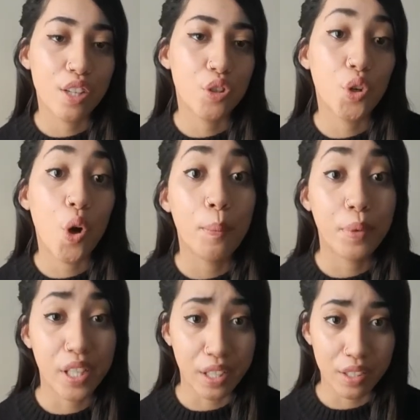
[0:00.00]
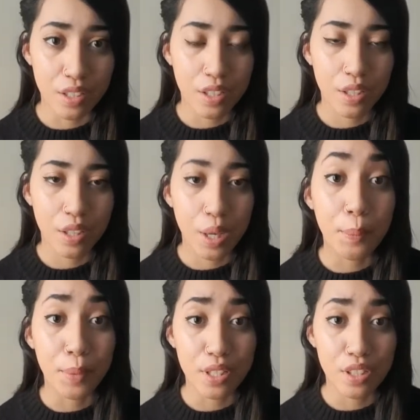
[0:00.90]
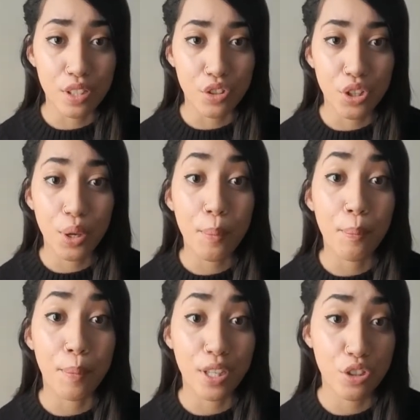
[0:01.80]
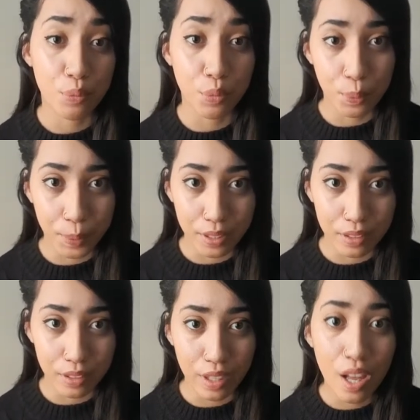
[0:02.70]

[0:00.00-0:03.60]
comprehend a message much more better